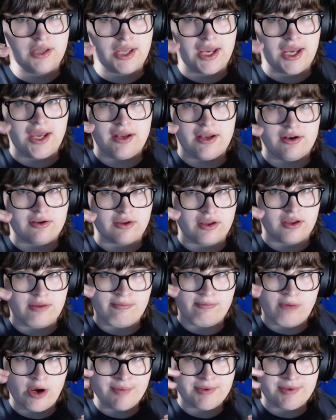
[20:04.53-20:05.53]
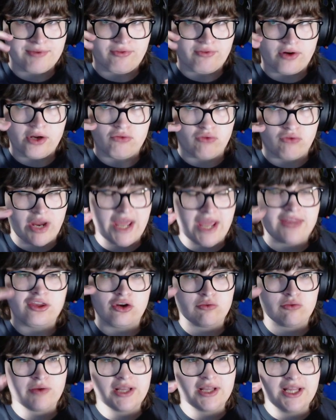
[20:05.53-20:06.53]
And it might be very rare that
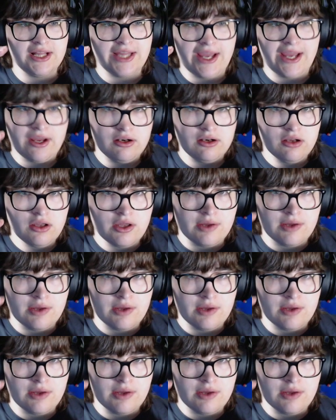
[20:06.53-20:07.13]
you're really loud,